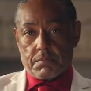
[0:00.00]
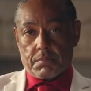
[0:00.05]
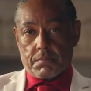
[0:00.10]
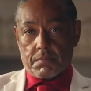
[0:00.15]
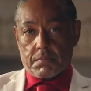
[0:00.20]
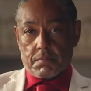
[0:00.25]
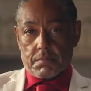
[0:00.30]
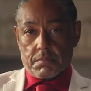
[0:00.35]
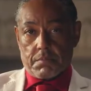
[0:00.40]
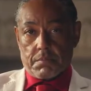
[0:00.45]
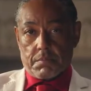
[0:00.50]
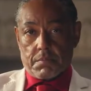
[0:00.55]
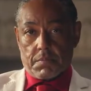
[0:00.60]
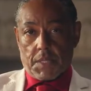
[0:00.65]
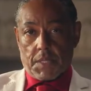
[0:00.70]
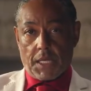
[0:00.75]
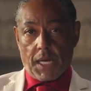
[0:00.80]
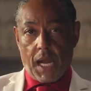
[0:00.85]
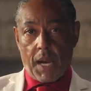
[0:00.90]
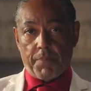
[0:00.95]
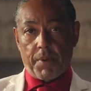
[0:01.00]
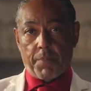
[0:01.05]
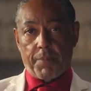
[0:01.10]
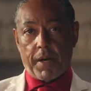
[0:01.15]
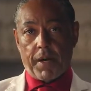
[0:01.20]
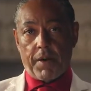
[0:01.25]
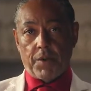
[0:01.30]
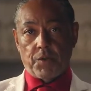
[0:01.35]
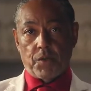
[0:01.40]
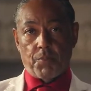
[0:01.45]
one of the main reasons why I
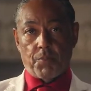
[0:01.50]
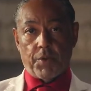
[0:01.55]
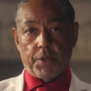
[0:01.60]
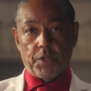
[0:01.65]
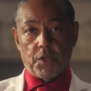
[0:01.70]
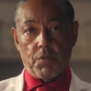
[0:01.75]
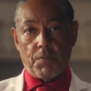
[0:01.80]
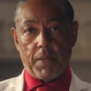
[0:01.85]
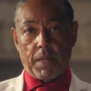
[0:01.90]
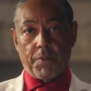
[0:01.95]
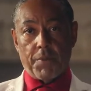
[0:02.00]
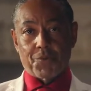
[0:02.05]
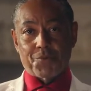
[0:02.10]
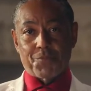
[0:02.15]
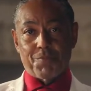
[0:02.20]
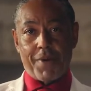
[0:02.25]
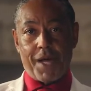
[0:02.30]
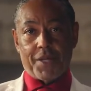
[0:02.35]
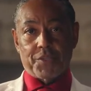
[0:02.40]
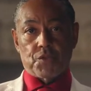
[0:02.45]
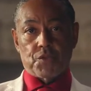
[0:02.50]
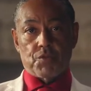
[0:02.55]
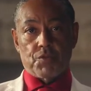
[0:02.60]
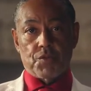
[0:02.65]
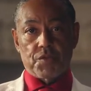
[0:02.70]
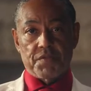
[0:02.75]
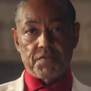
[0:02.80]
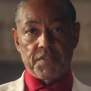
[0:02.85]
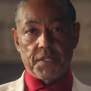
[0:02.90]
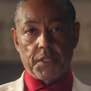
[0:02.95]
got this game was simply
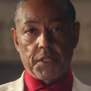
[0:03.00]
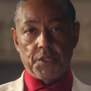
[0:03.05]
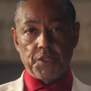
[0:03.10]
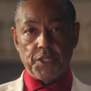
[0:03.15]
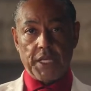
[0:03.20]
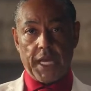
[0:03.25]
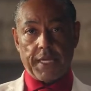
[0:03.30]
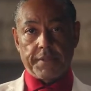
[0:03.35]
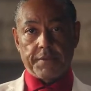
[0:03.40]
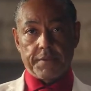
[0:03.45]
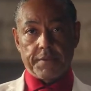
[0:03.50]
for Giancarlo